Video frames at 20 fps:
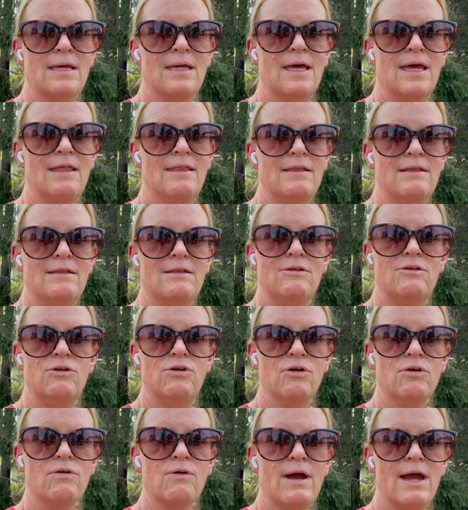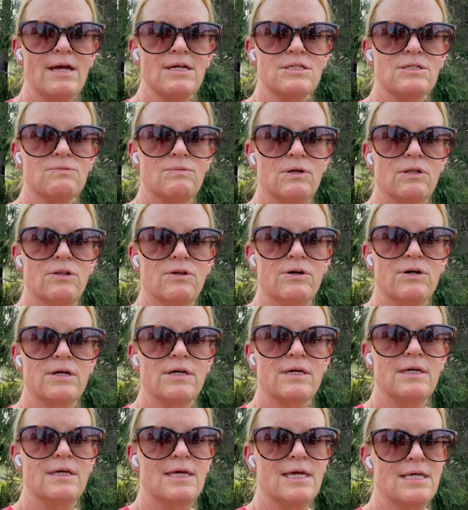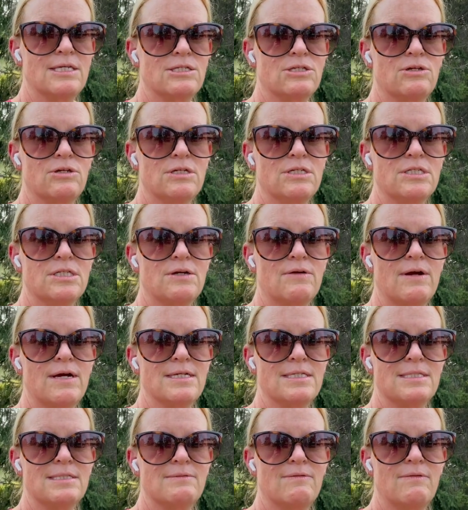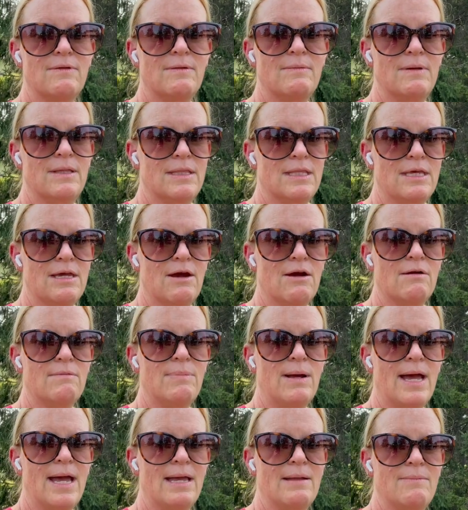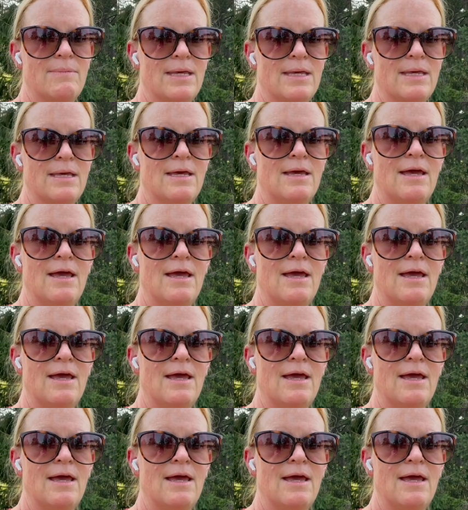and your grass will look as good as the grass in the yard behind me.